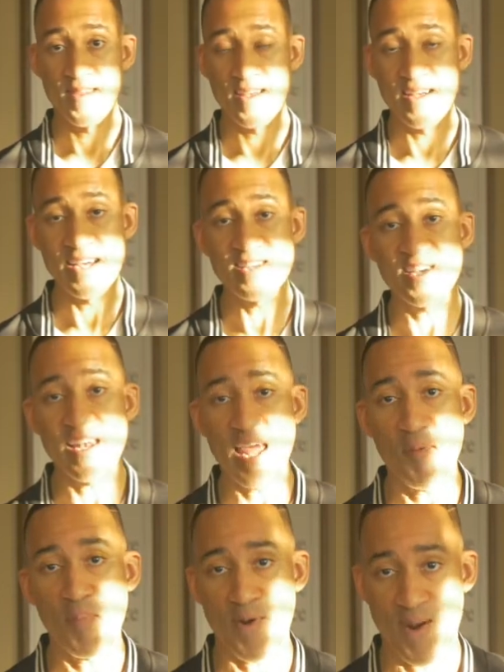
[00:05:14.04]
He's a
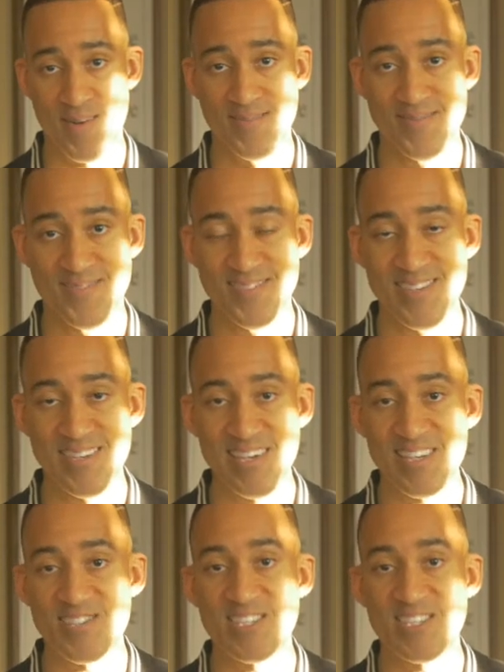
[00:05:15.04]
leper. His